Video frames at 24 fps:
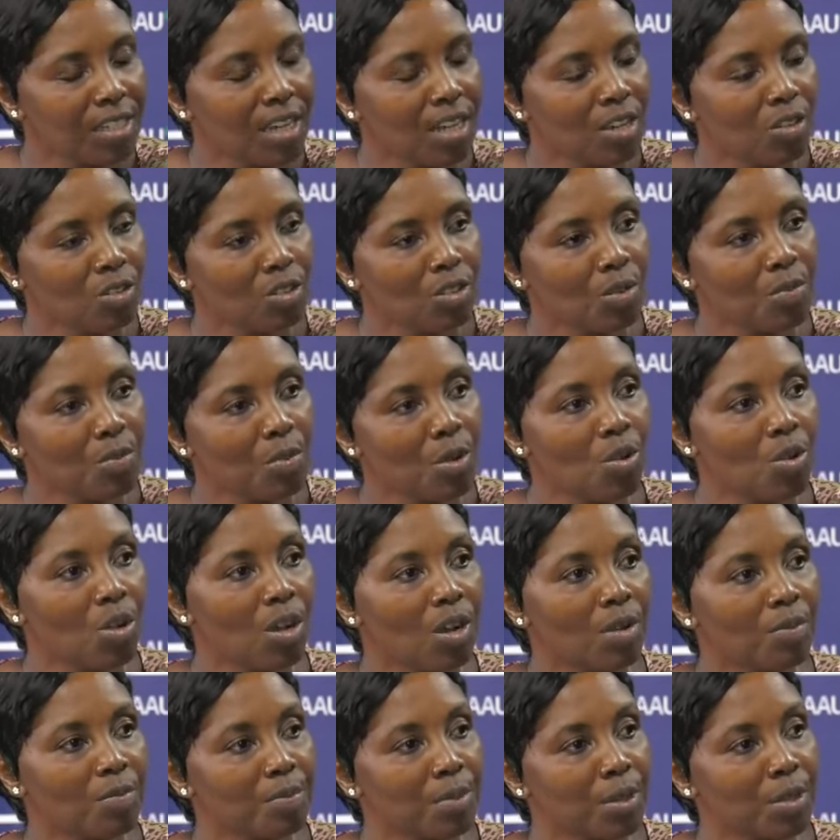out more
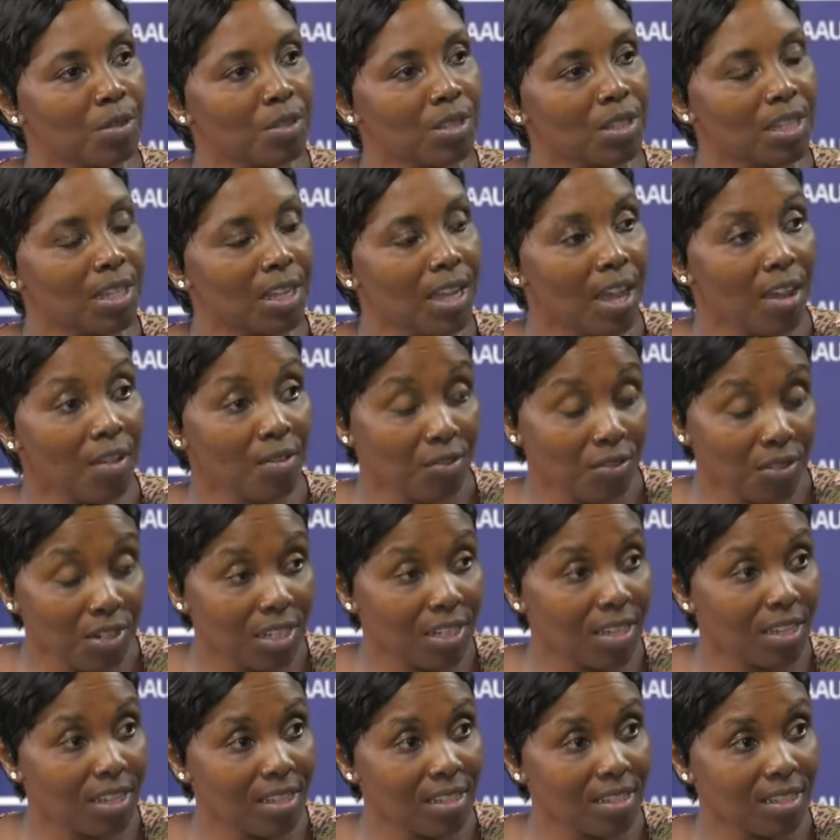about the
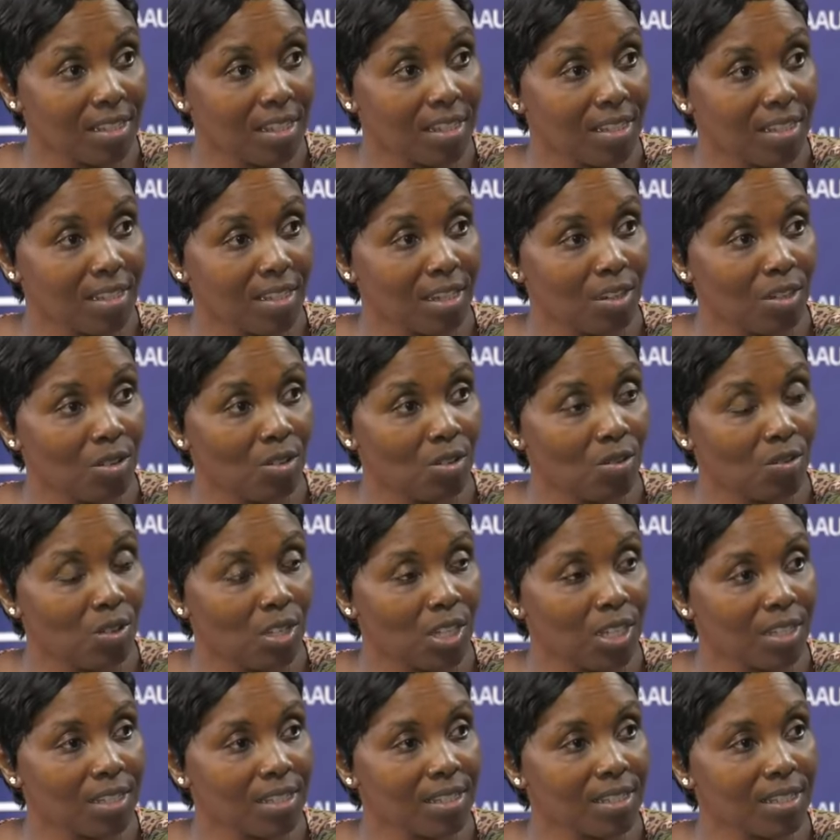Africa Center of
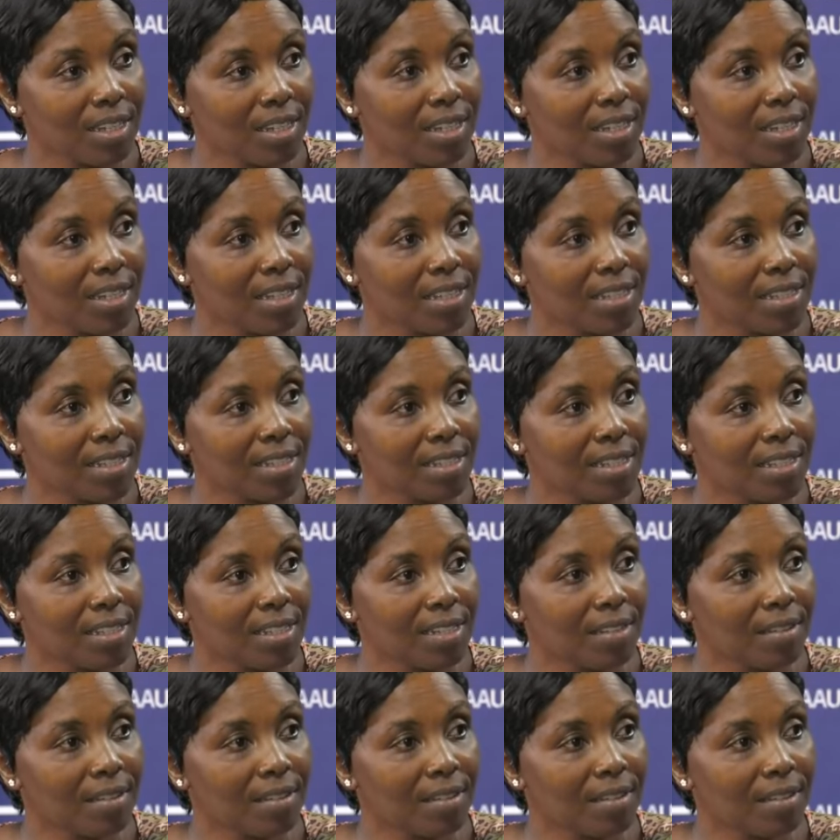Excellence.